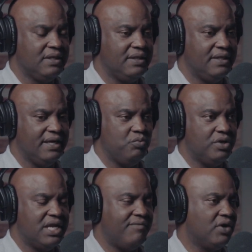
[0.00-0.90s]
then we're
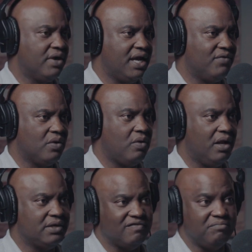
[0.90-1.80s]
never going to have the
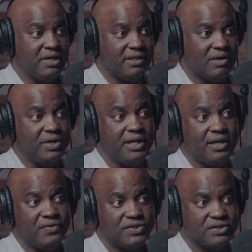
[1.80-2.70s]
quality of men that we
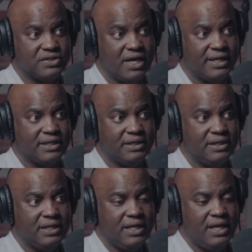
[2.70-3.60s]
need in society.
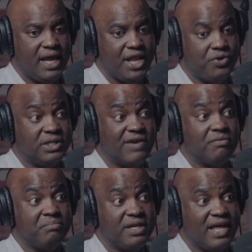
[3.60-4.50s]
And you'll never
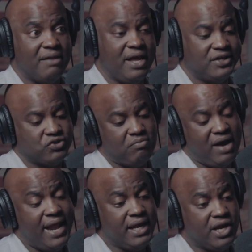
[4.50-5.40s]
be that man. So
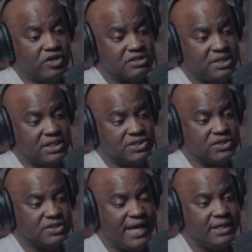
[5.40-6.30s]
my encouragement
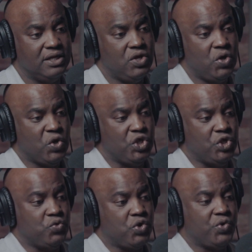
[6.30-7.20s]
is that
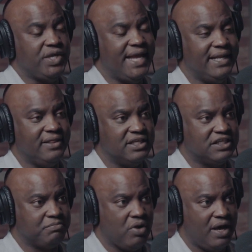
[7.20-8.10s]
you create
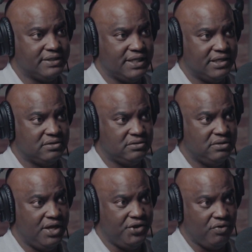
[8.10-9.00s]
this process
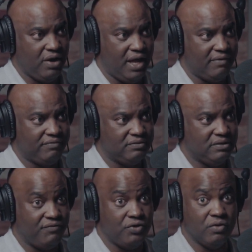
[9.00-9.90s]
in your life.
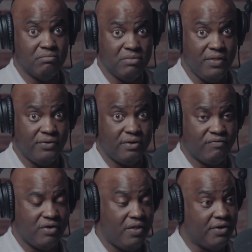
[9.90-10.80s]
If you're a mother or
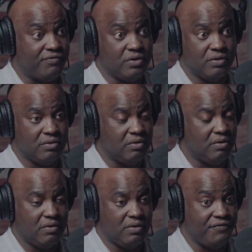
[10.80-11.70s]
father, if
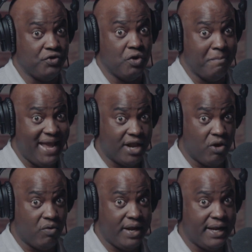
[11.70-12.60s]
you're a man
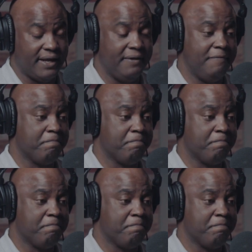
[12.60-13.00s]
already,